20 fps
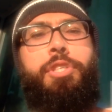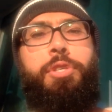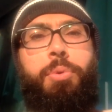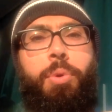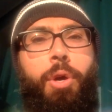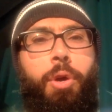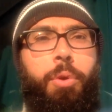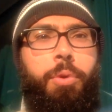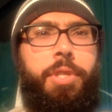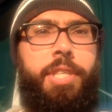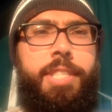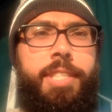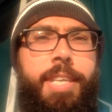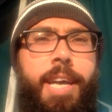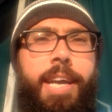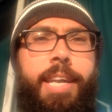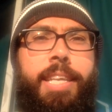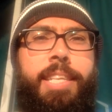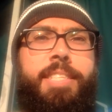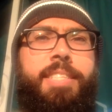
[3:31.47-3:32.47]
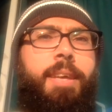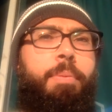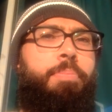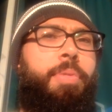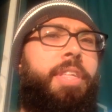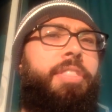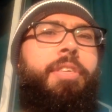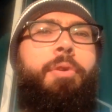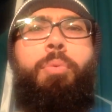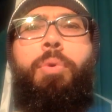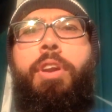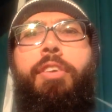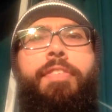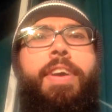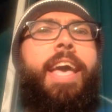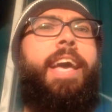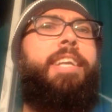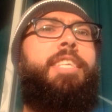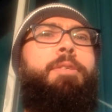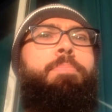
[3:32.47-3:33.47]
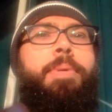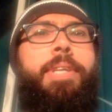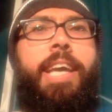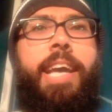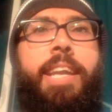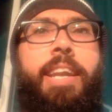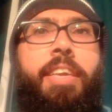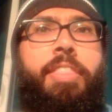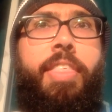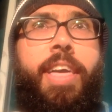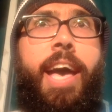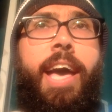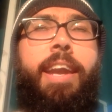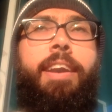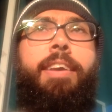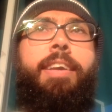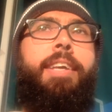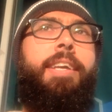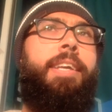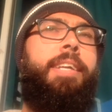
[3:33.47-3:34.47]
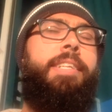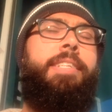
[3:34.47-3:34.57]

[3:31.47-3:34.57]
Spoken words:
to old Asani, something that would have expedited that